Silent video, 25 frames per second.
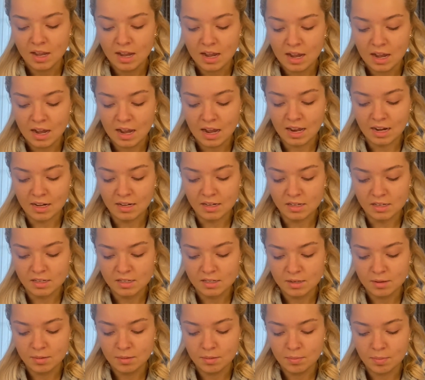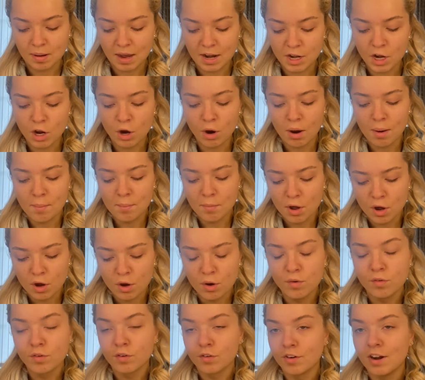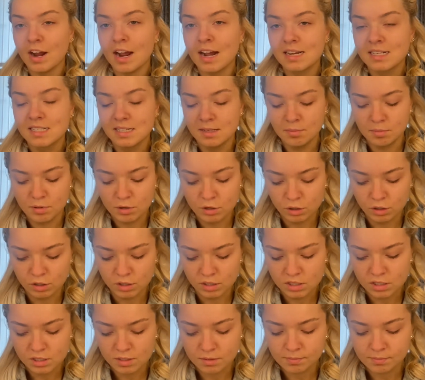and but I know I'm not overreacting because